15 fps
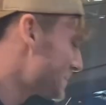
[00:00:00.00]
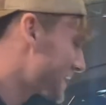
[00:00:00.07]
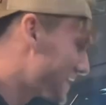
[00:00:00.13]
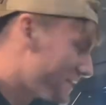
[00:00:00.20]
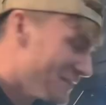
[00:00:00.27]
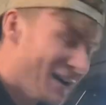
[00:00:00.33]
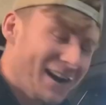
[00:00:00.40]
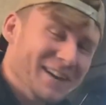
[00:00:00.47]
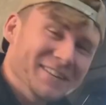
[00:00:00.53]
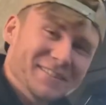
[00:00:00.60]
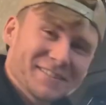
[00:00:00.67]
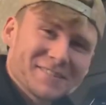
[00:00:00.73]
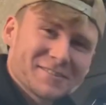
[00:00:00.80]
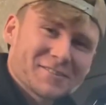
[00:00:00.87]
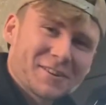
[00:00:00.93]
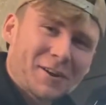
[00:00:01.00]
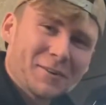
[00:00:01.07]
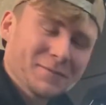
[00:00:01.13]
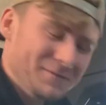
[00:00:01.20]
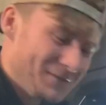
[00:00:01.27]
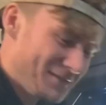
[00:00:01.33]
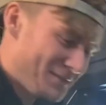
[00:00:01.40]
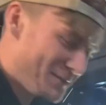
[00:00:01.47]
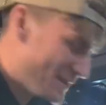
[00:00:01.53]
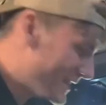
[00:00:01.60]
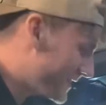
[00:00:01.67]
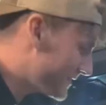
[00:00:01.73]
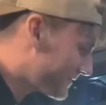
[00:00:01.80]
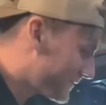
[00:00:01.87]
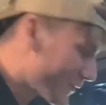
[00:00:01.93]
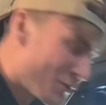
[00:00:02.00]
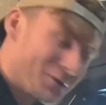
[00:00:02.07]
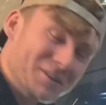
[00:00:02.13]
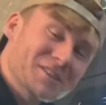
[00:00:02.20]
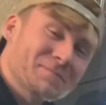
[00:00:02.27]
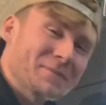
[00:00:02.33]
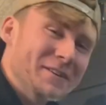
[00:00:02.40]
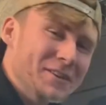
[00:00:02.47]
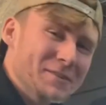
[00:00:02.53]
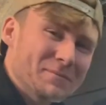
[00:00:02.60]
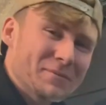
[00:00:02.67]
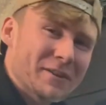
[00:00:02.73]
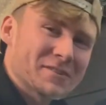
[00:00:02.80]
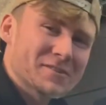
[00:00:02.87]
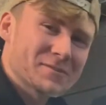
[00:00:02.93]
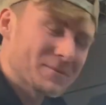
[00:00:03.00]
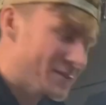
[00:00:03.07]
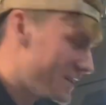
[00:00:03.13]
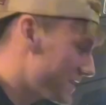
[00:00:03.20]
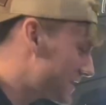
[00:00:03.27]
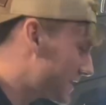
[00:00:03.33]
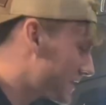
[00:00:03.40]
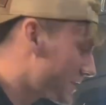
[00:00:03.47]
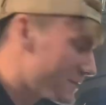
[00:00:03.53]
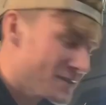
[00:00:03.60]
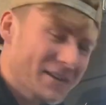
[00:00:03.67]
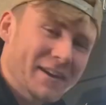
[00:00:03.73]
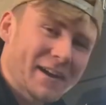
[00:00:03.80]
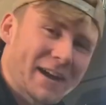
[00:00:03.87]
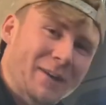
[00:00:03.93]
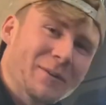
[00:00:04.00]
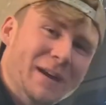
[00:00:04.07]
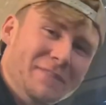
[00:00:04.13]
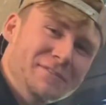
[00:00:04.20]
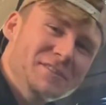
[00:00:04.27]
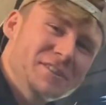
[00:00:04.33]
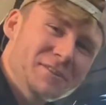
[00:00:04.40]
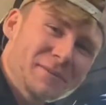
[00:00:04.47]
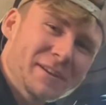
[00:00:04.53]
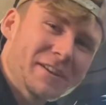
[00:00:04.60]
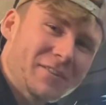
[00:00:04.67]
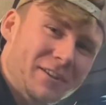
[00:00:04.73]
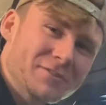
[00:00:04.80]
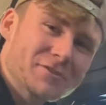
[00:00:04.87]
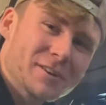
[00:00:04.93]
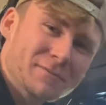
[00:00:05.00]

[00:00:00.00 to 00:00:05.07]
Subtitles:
Right, so we needed 4 spring compressors with these. I don't care how heavy duty your Land Rover